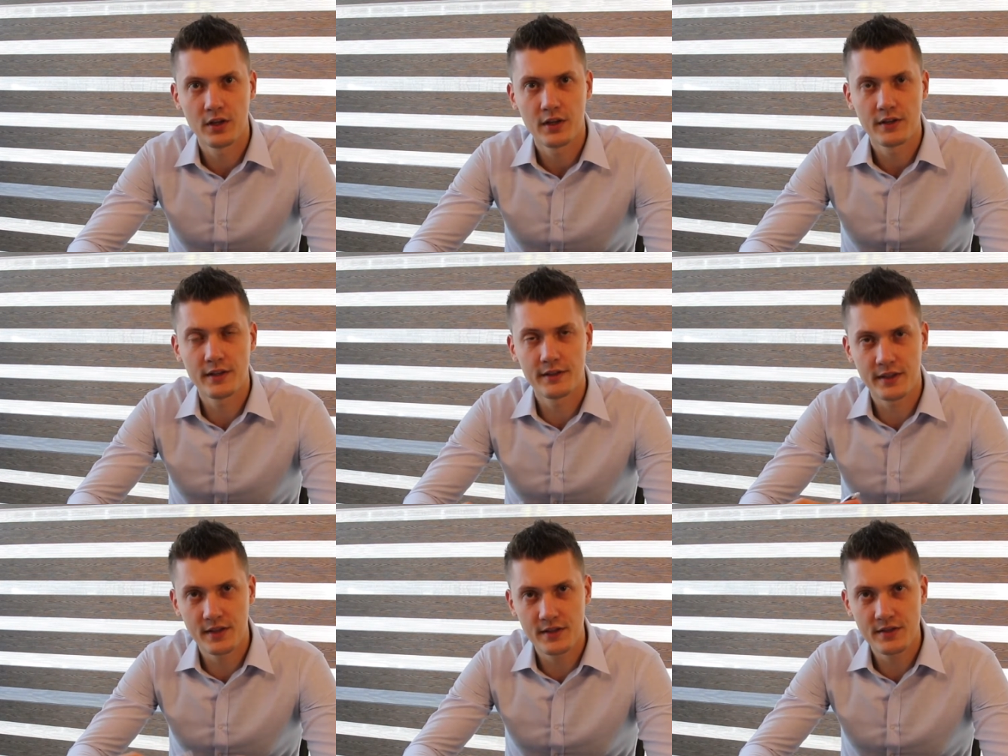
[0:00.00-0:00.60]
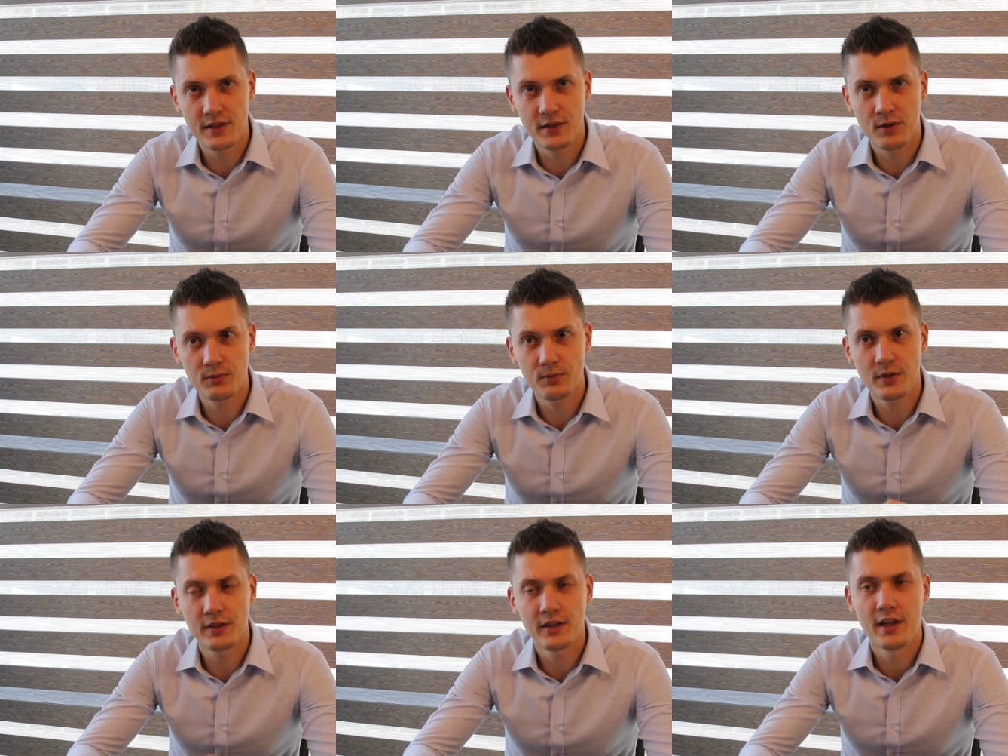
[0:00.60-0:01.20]
the tenancy
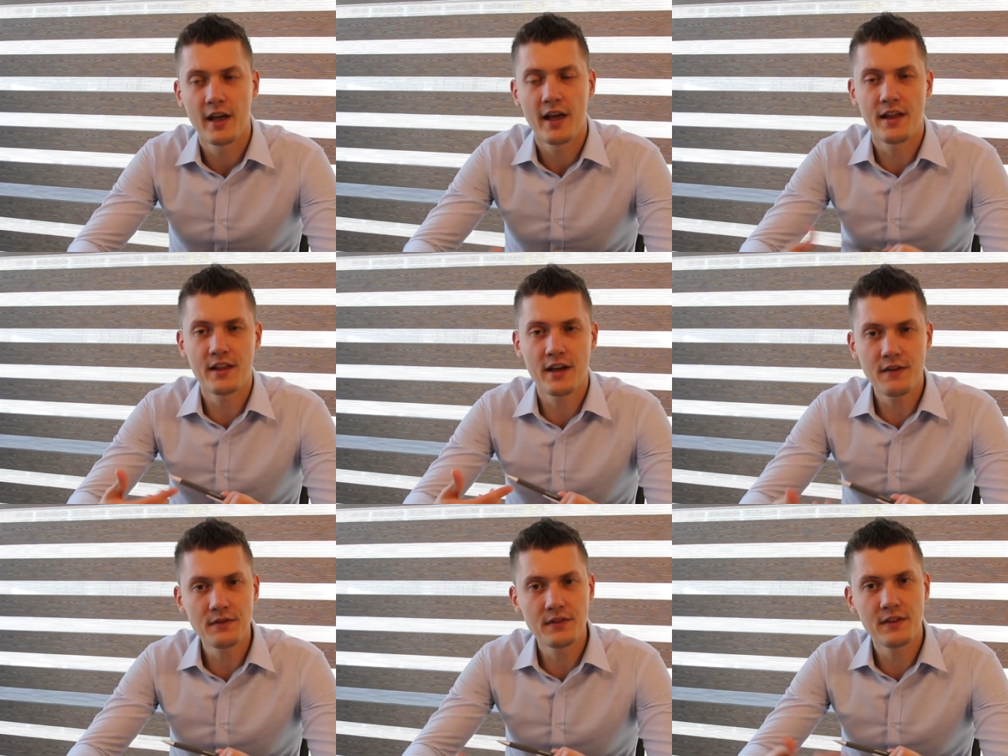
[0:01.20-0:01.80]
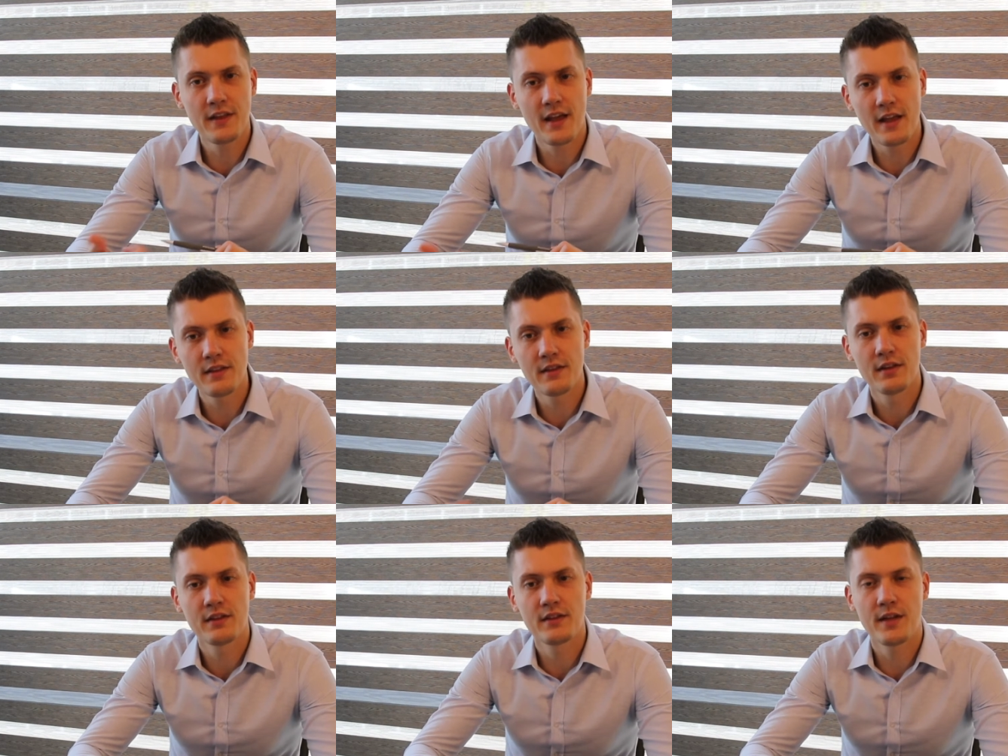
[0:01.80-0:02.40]
contract, and after
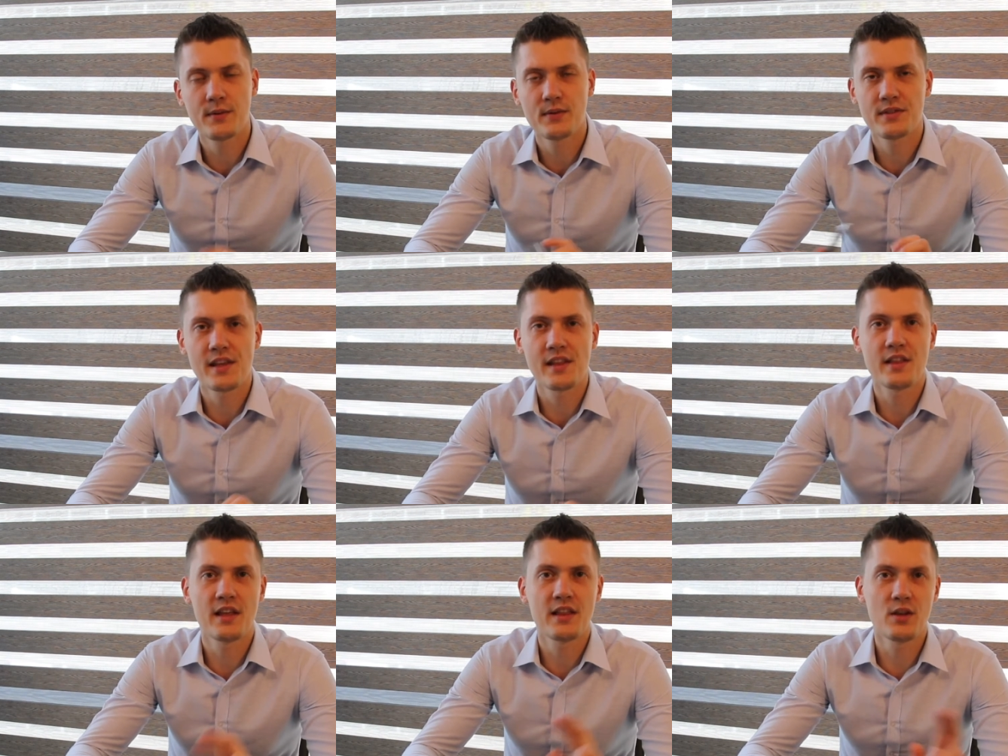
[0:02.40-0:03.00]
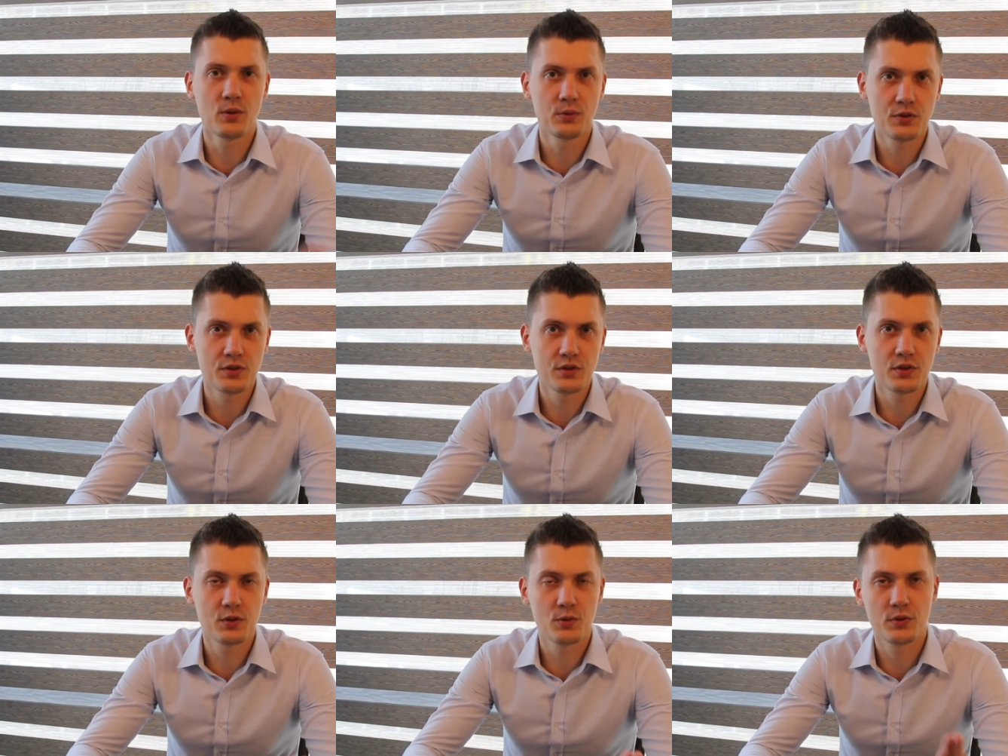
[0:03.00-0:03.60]
that they will send a
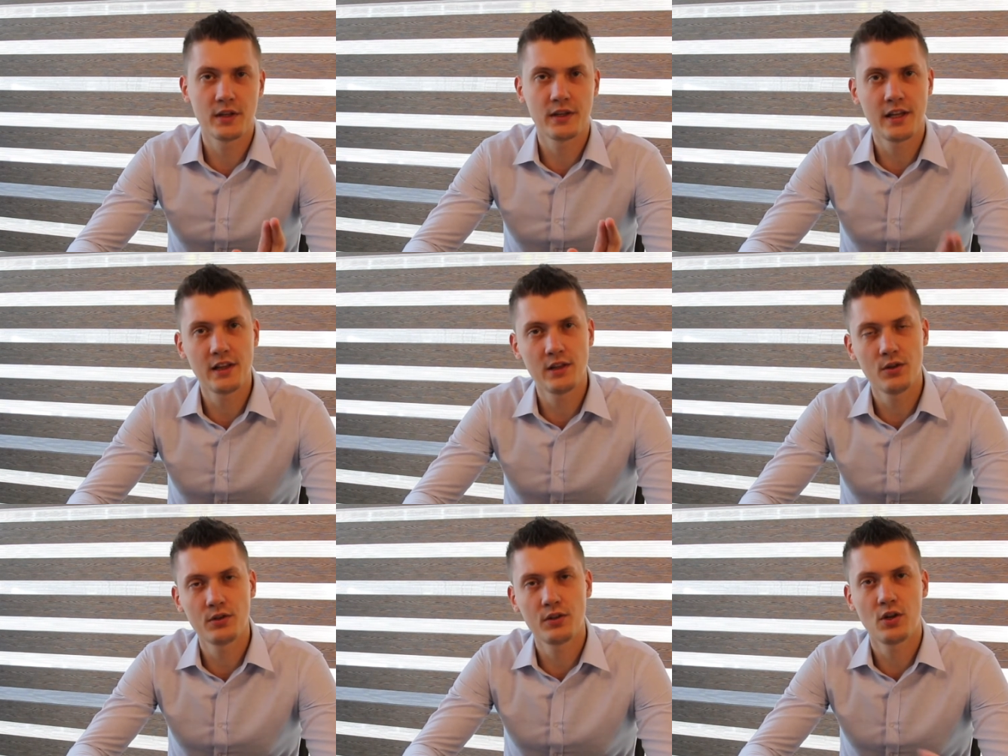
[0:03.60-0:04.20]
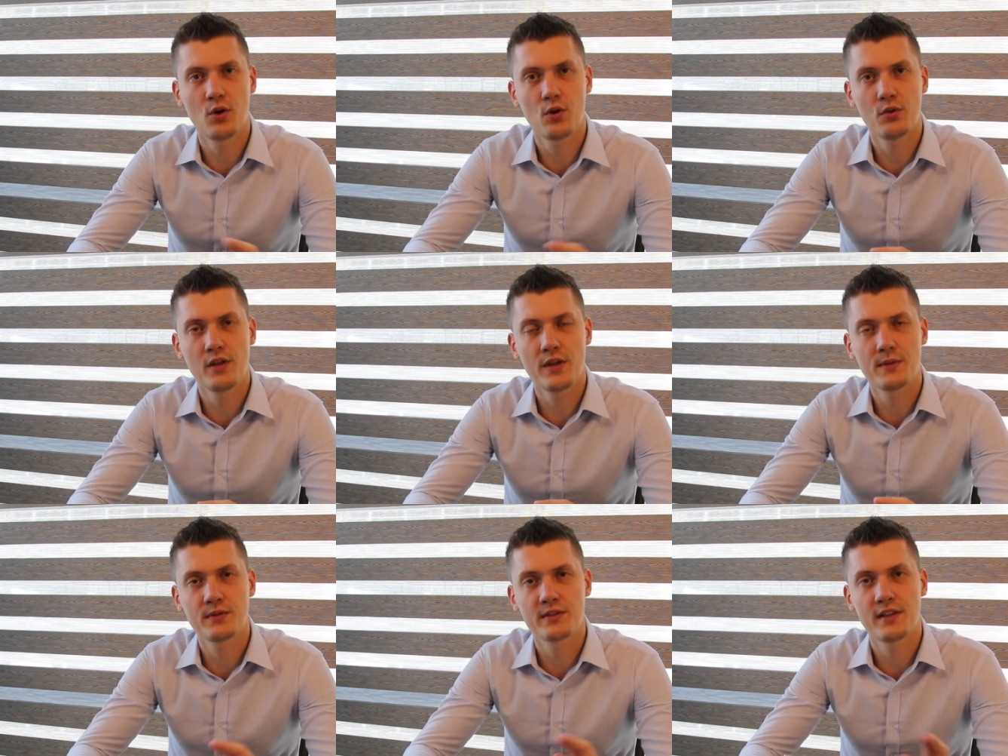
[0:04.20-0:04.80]
notice to the landlord, or
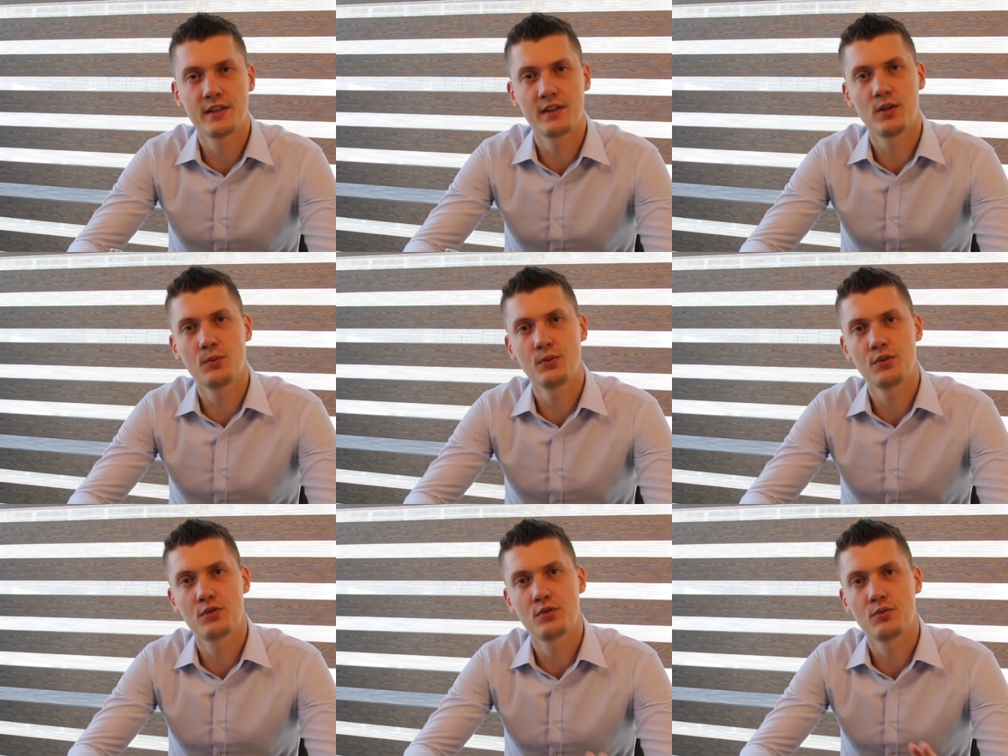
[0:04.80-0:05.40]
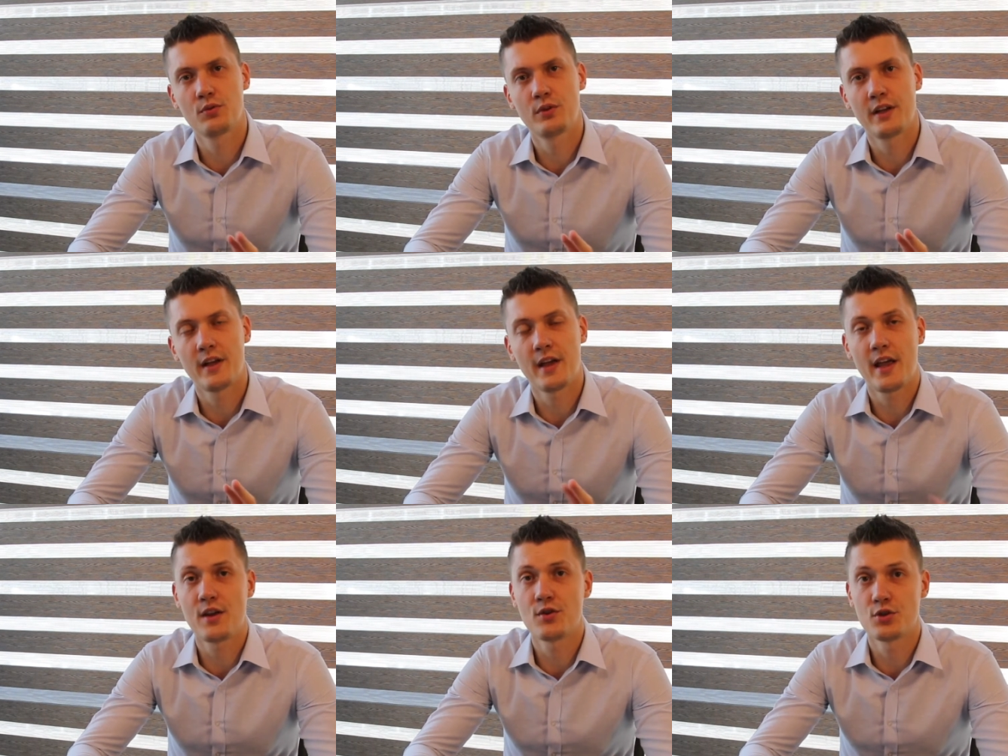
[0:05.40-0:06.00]
they will send a notice to
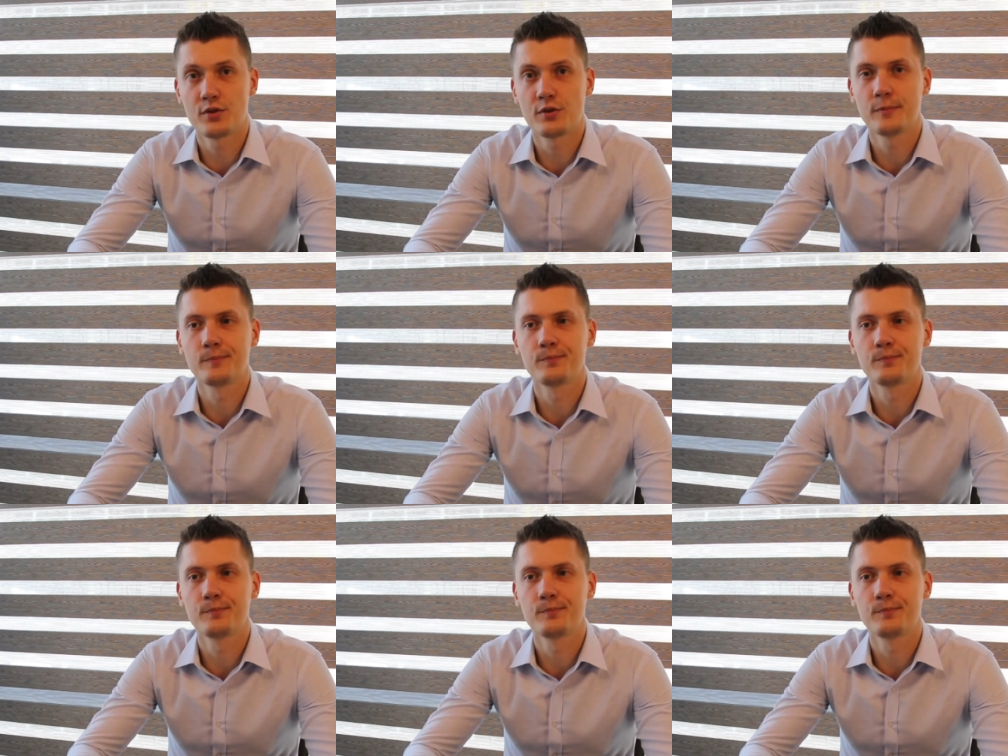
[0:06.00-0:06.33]
the agent